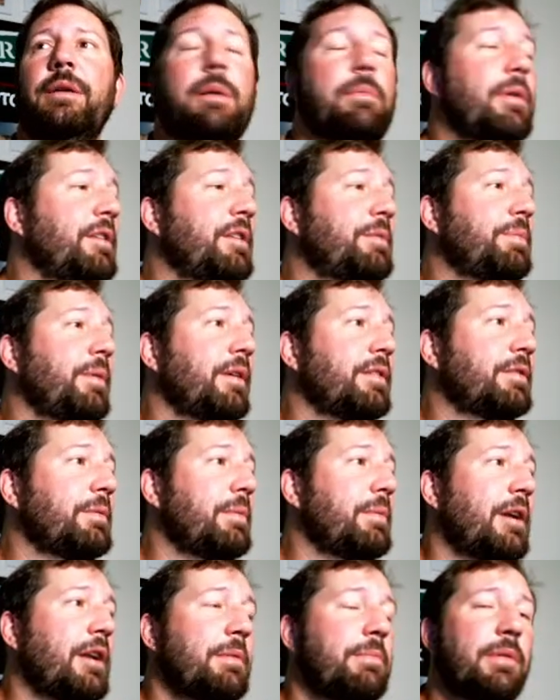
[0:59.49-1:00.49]
not sponsored
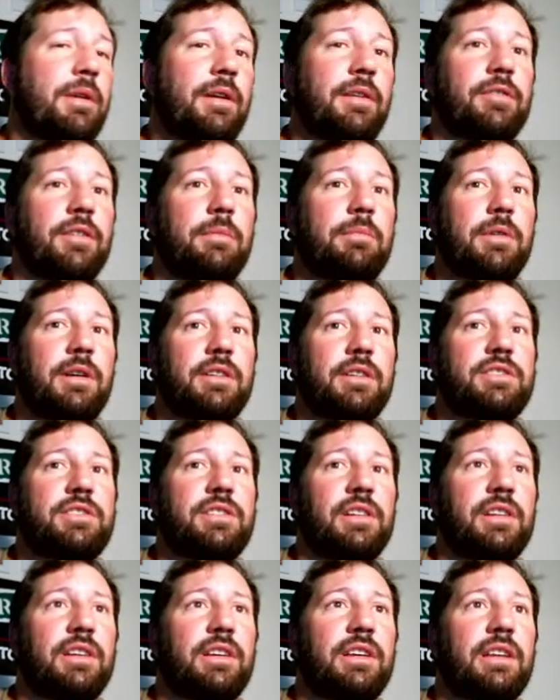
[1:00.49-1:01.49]
by anybody, so I'm not
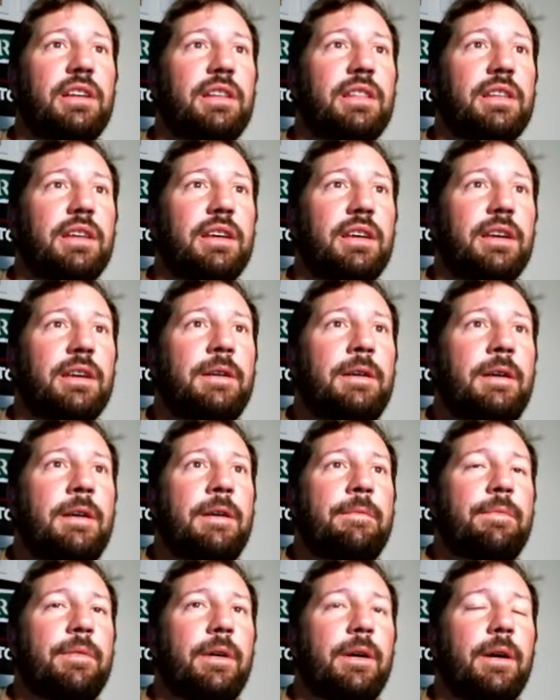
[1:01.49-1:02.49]
shilling anything.
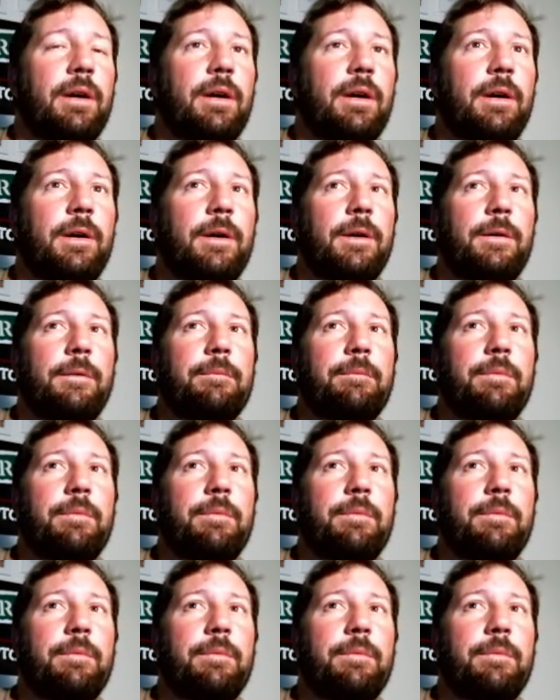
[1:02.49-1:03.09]
I